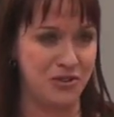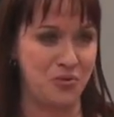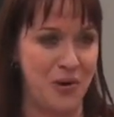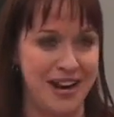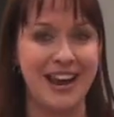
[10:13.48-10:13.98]

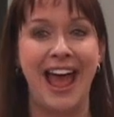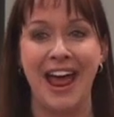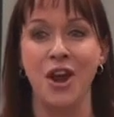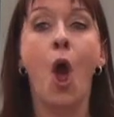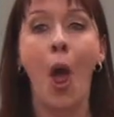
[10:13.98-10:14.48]
each week,
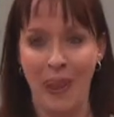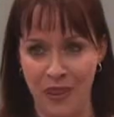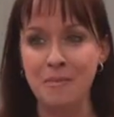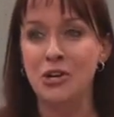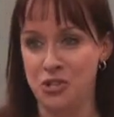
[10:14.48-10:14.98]
and
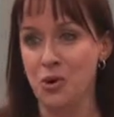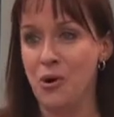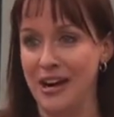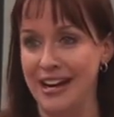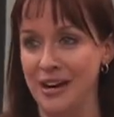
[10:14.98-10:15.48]
the
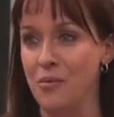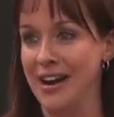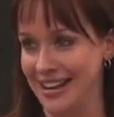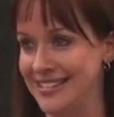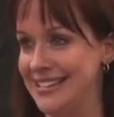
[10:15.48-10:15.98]
majority,
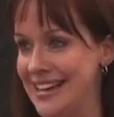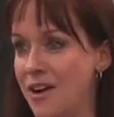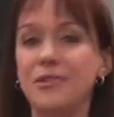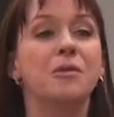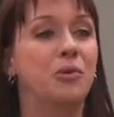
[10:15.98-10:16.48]
when I sit
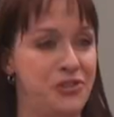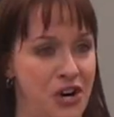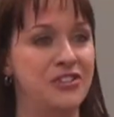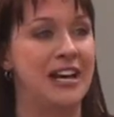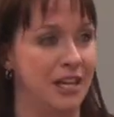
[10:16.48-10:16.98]
down with them, will
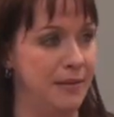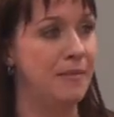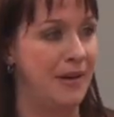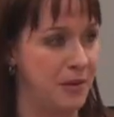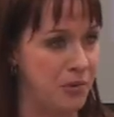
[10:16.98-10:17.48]
start telling me
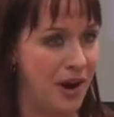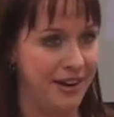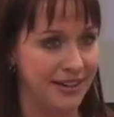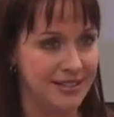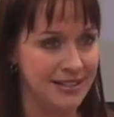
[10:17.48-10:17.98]
about the
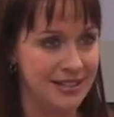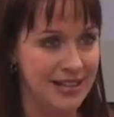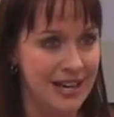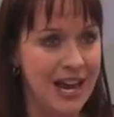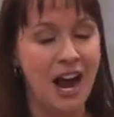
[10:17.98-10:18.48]
product.
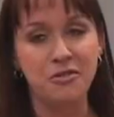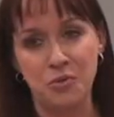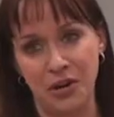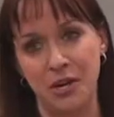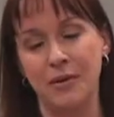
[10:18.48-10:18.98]
I was
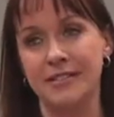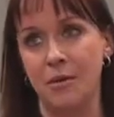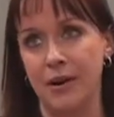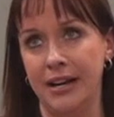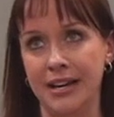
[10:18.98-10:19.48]
working with
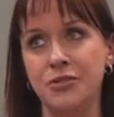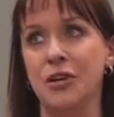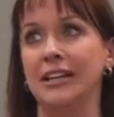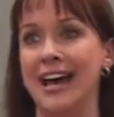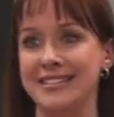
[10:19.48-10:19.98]
someone in
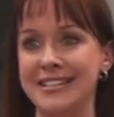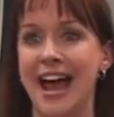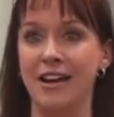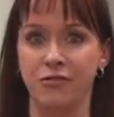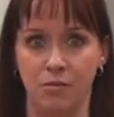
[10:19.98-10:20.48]
Israel last
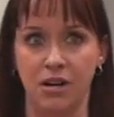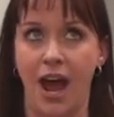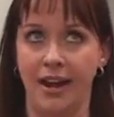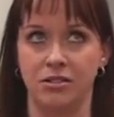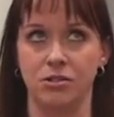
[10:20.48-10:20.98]
night from
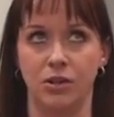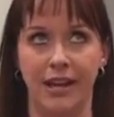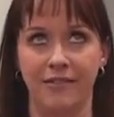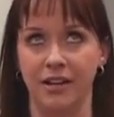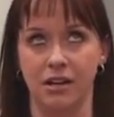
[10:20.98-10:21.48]
9 to
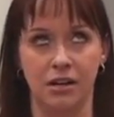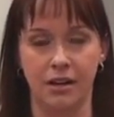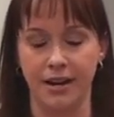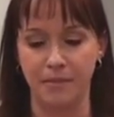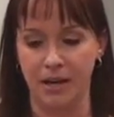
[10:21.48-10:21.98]
11,
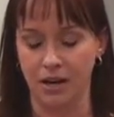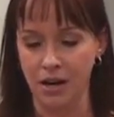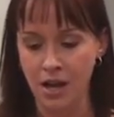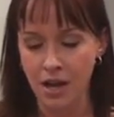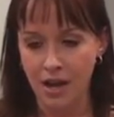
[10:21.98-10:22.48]

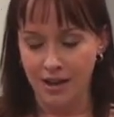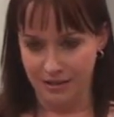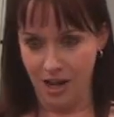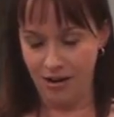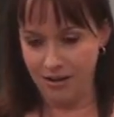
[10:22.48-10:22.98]
nightmare,
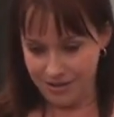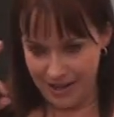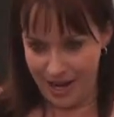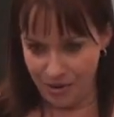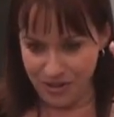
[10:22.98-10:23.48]
long
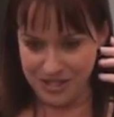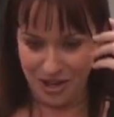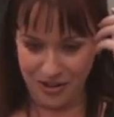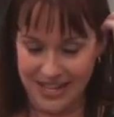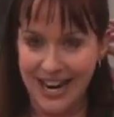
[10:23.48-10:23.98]
hours,
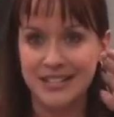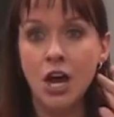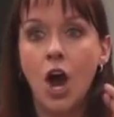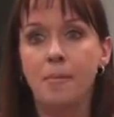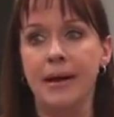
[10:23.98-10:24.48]
long days,
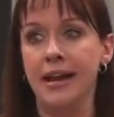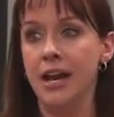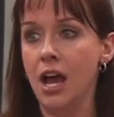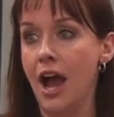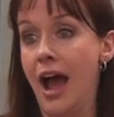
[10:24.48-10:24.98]

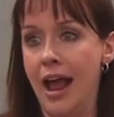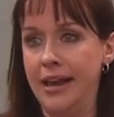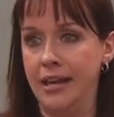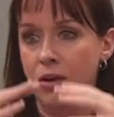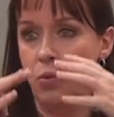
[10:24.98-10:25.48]
but
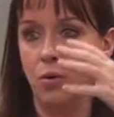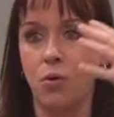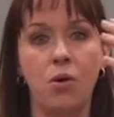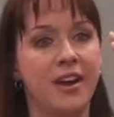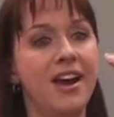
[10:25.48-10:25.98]
he, we
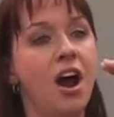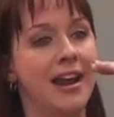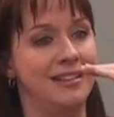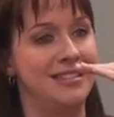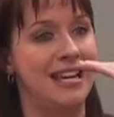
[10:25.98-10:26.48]
were working on
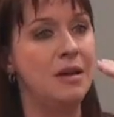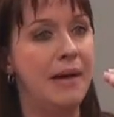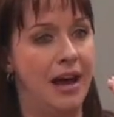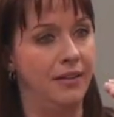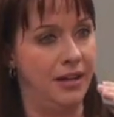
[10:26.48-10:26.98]
his
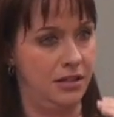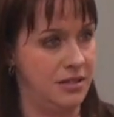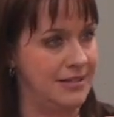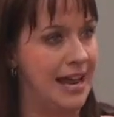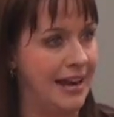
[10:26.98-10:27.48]
email that,
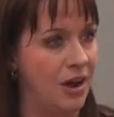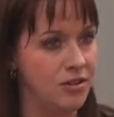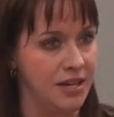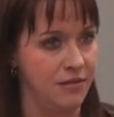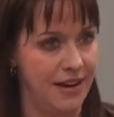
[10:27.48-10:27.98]
to send
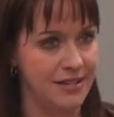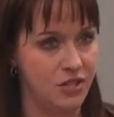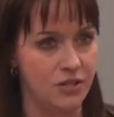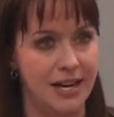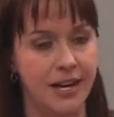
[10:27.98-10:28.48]
out to
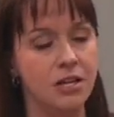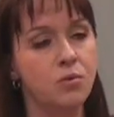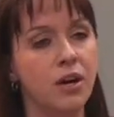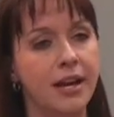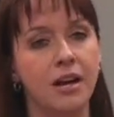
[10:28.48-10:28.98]
investors, and he's
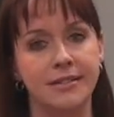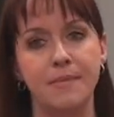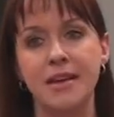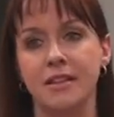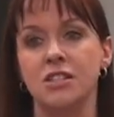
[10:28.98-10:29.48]
working on
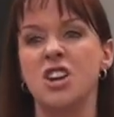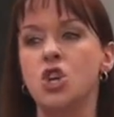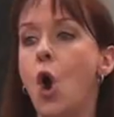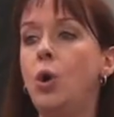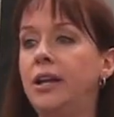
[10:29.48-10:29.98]
something that's a
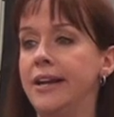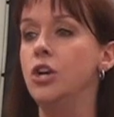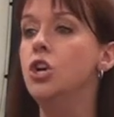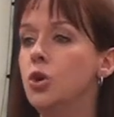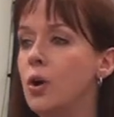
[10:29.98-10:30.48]
totally
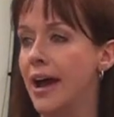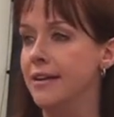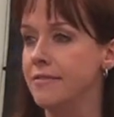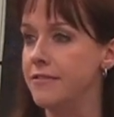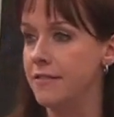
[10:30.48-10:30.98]
new
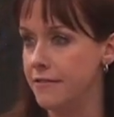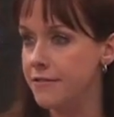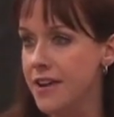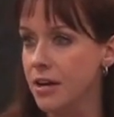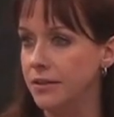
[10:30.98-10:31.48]
kind of
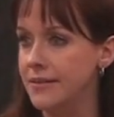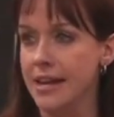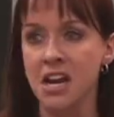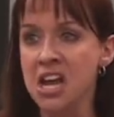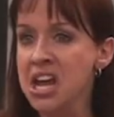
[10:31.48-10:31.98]
field.
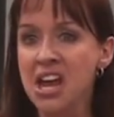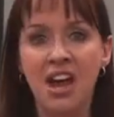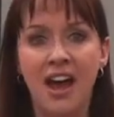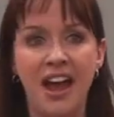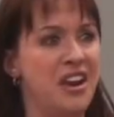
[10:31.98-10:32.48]
That,
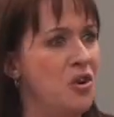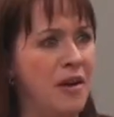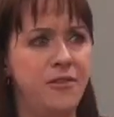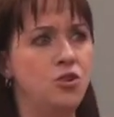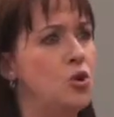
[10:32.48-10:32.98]
you know,
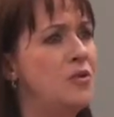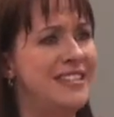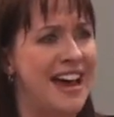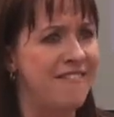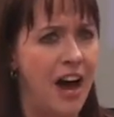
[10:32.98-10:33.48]
if you do
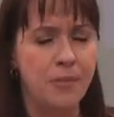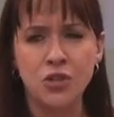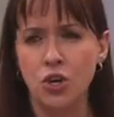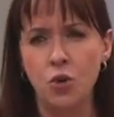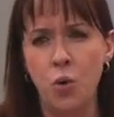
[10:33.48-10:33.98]

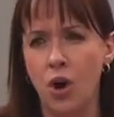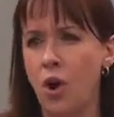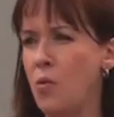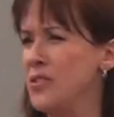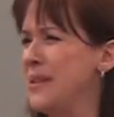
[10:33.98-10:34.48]
DevOps or you
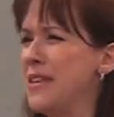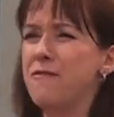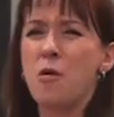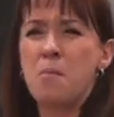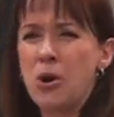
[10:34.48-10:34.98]
work with something for